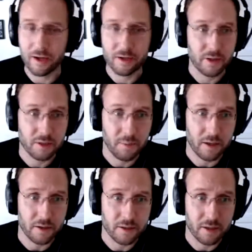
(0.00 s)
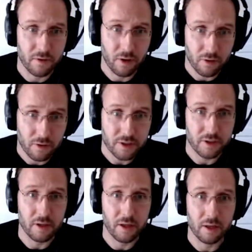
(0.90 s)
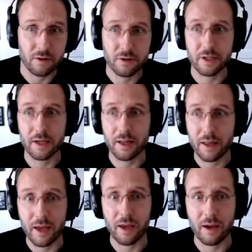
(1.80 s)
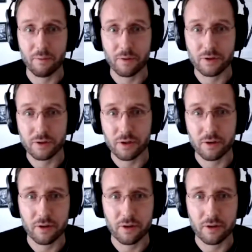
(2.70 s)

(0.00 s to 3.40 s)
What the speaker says: next speaker is Stephen Holzen in UCLA, and we're just going